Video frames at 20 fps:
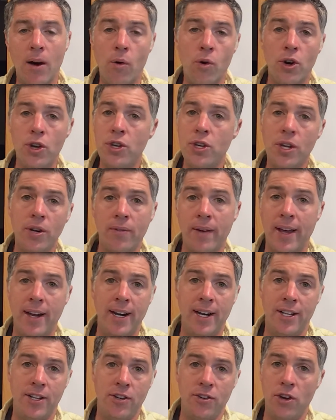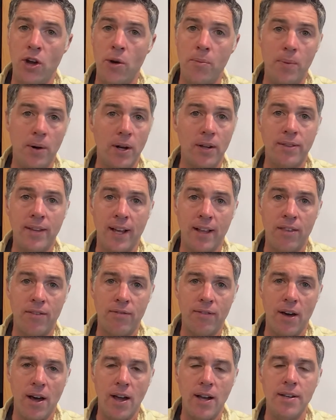or you can write it in your notebook that's
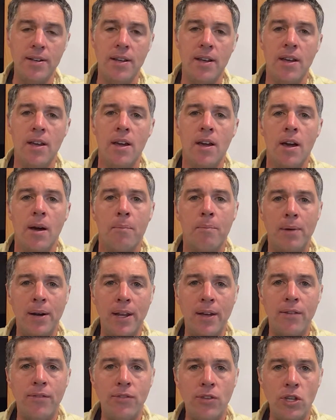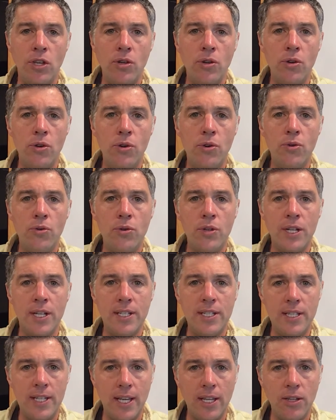fine but if you
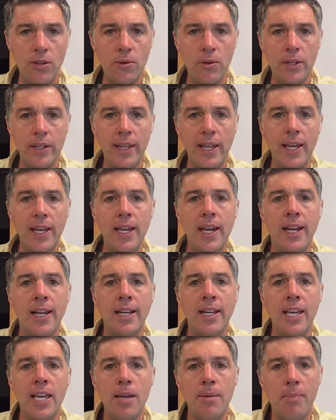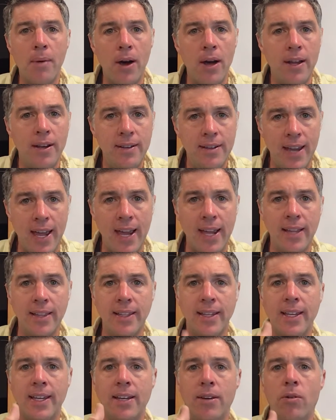continually and keep on
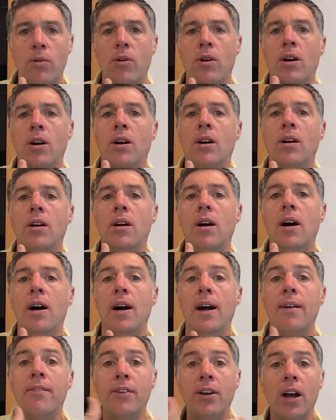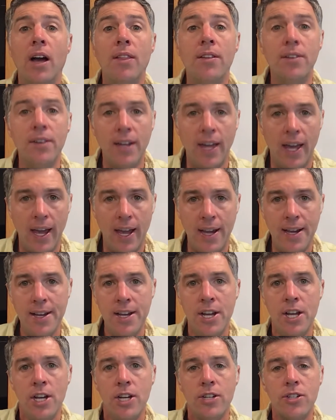daily or uh, every other day
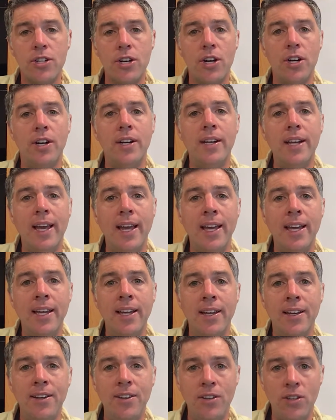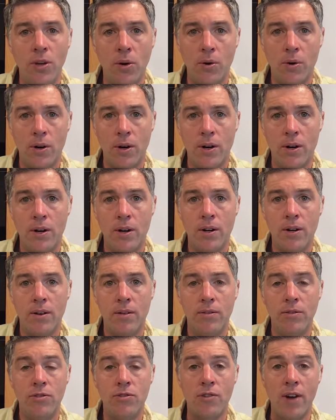turn in
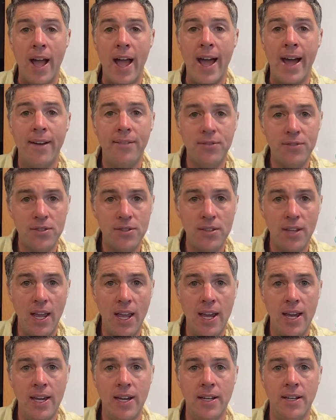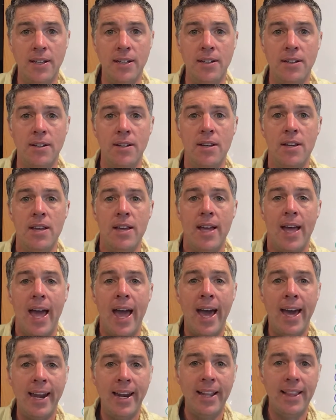your drafts and
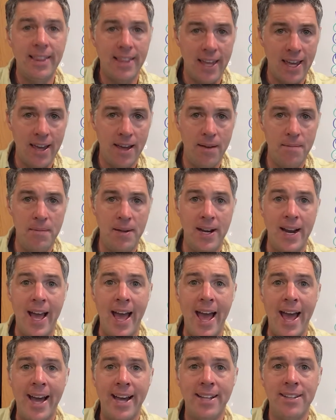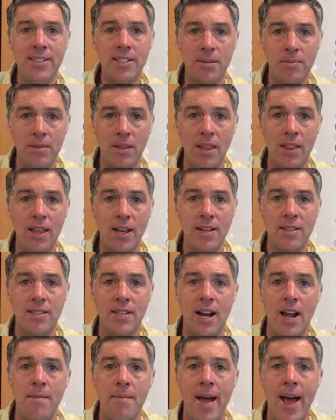edit them and add some of the things
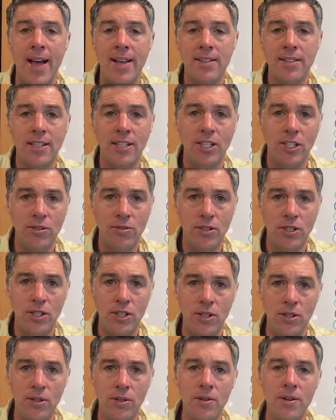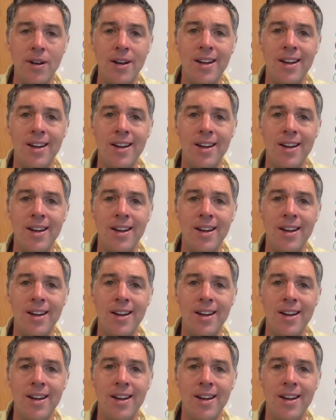that I'm asking you to do